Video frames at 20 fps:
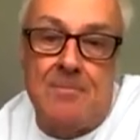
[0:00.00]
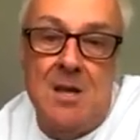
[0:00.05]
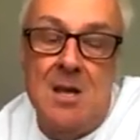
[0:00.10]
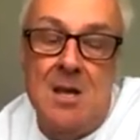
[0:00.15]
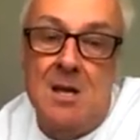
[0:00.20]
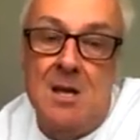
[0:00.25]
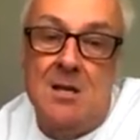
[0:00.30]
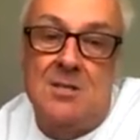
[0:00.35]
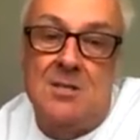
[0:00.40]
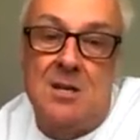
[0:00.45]

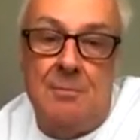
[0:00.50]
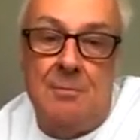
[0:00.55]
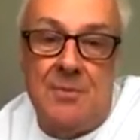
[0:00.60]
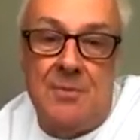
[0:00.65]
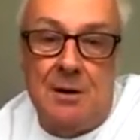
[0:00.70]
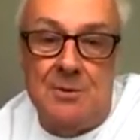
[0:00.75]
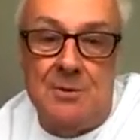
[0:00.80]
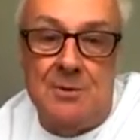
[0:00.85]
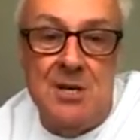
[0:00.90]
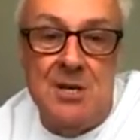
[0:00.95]
So that
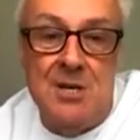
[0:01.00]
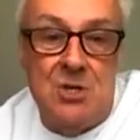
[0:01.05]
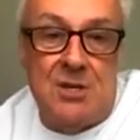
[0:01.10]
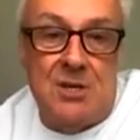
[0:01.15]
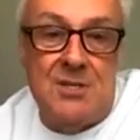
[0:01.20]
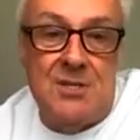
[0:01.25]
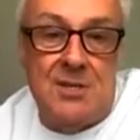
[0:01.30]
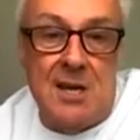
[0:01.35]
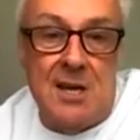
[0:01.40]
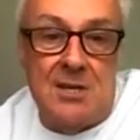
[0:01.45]
was an
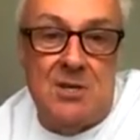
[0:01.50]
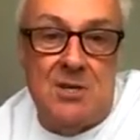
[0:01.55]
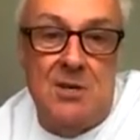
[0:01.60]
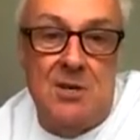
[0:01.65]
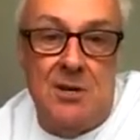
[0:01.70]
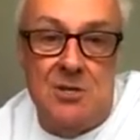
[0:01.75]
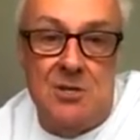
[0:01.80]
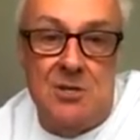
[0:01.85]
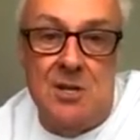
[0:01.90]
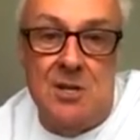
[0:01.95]
interesting
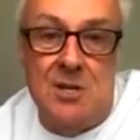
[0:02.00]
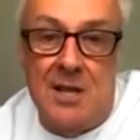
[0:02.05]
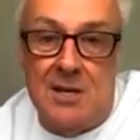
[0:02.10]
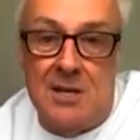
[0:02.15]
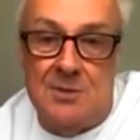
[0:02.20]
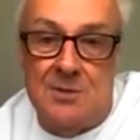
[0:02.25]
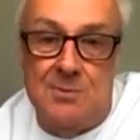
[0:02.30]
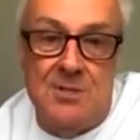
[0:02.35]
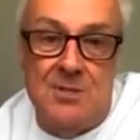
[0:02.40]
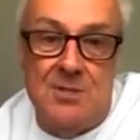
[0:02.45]
excursion, and
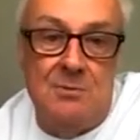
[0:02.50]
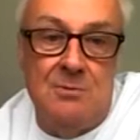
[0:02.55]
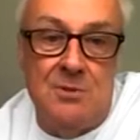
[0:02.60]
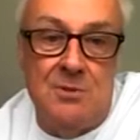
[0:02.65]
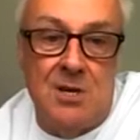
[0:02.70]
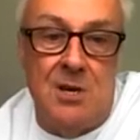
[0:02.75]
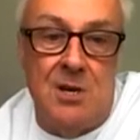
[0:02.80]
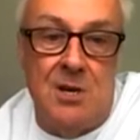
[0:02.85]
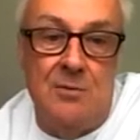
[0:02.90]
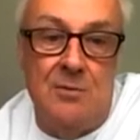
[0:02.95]
that was
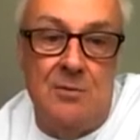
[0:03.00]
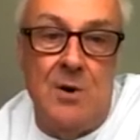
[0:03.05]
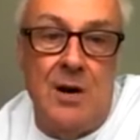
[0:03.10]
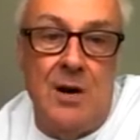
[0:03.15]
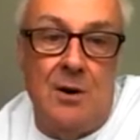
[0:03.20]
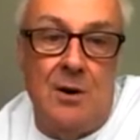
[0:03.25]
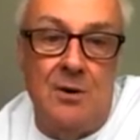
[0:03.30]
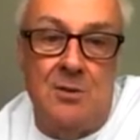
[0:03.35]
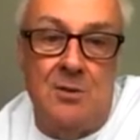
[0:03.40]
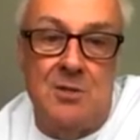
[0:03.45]
kind of where
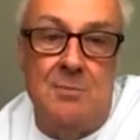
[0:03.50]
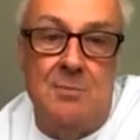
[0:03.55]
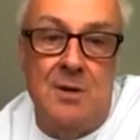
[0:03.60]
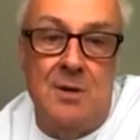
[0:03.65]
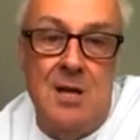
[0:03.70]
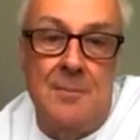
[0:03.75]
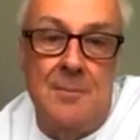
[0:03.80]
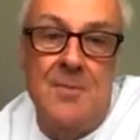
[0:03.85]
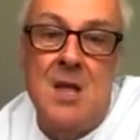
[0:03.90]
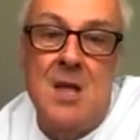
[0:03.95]
I got to
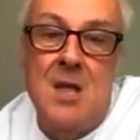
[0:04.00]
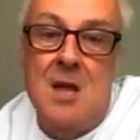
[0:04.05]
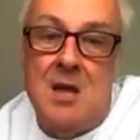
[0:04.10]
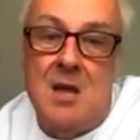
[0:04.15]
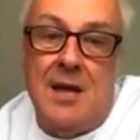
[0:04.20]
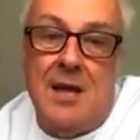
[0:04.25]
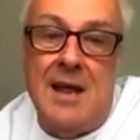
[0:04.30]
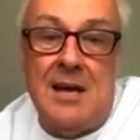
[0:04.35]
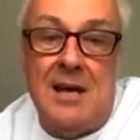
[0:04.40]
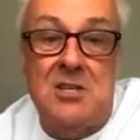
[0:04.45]
be
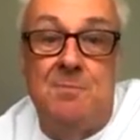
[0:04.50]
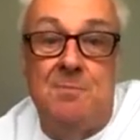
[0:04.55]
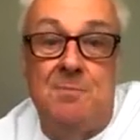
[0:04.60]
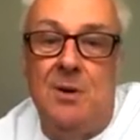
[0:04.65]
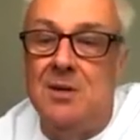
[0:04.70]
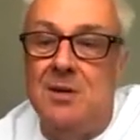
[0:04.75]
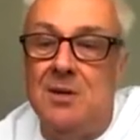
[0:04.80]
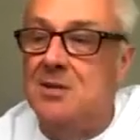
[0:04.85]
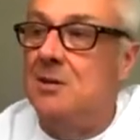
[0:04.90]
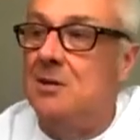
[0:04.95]
an
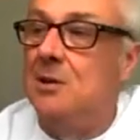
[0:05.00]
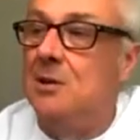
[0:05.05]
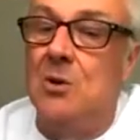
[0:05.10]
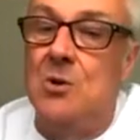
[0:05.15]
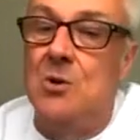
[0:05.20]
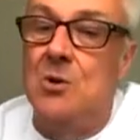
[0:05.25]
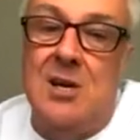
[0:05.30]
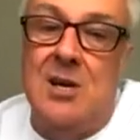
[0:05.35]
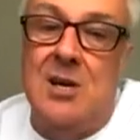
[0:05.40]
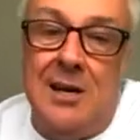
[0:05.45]
expert at
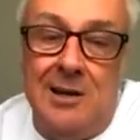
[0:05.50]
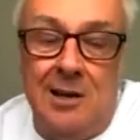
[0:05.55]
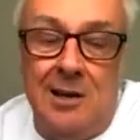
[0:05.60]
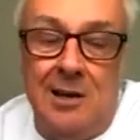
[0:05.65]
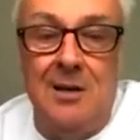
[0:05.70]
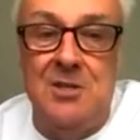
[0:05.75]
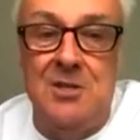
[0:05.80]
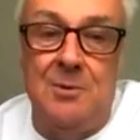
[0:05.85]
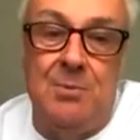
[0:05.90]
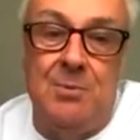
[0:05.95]
logic
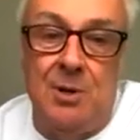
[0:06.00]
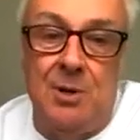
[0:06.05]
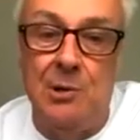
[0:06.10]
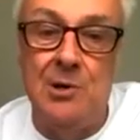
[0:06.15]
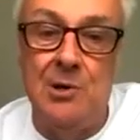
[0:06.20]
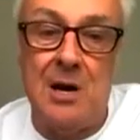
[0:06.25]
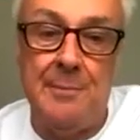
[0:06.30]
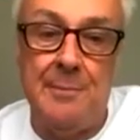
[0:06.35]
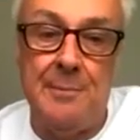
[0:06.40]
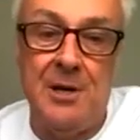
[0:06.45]
analyzer
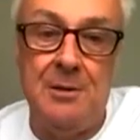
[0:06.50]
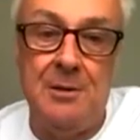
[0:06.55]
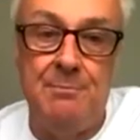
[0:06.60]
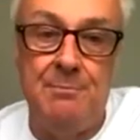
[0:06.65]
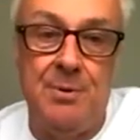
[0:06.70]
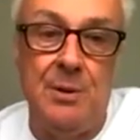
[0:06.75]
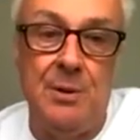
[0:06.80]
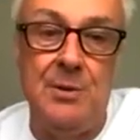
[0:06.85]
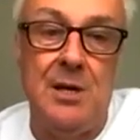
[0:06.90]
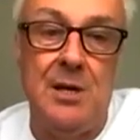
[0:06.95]
programming and
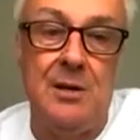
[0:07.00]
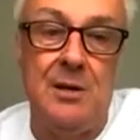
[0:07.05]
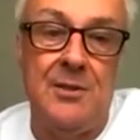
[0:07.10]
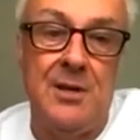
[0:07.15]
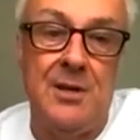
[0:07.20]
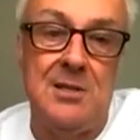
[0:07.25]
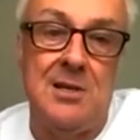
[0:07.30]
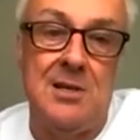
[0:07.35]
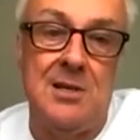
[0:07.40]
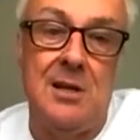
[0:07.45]
poking at
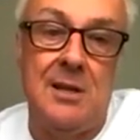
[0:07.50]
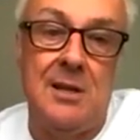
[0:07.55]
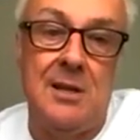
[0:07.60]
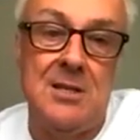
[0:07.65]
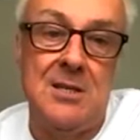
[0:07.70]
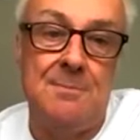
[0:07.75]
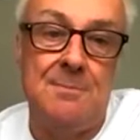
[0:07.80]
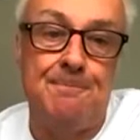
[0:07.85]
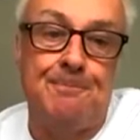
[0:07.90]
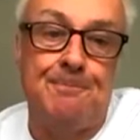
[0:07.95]
things like
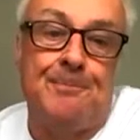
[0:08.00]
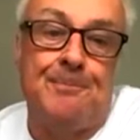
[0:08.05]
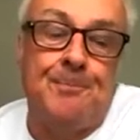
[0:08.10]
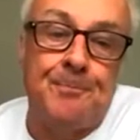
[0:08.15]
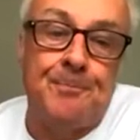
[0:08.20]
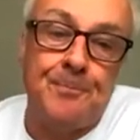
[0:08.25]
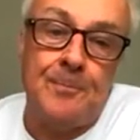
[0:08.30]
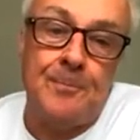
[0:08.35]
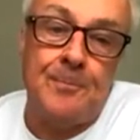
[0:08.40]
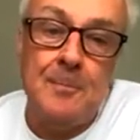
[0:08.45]
this.
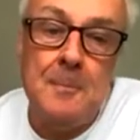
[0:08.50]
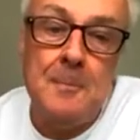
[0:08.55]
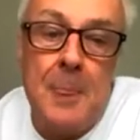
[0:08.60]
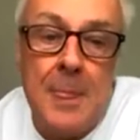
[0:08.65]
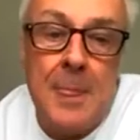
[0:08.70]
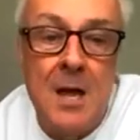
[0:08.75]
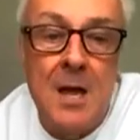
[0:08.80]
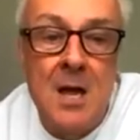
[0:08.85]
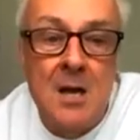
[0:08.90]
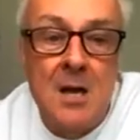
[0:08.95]

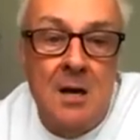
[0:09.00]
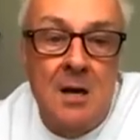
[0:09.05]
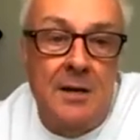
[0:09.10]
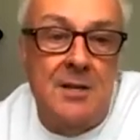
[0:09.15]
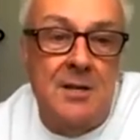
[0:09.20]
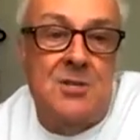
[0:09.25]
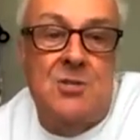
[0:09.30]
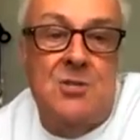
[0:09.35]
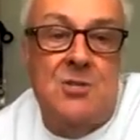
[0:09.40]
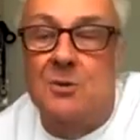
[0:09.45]
And it
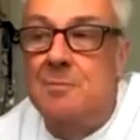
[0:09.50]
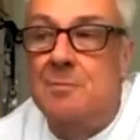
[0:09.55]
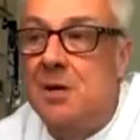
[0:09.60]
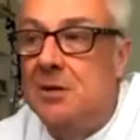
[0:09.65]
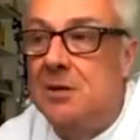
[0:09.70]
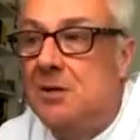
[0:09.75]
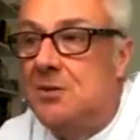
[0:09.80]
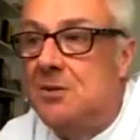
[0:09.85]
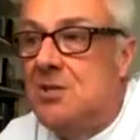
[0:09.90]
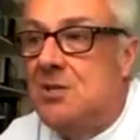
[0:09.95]
stood me in
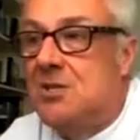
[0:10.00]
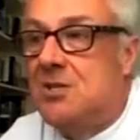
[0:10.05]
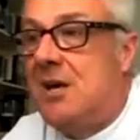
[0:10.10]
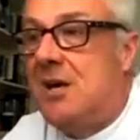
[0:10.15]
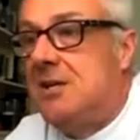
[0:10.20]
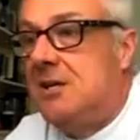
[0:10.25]
good stead.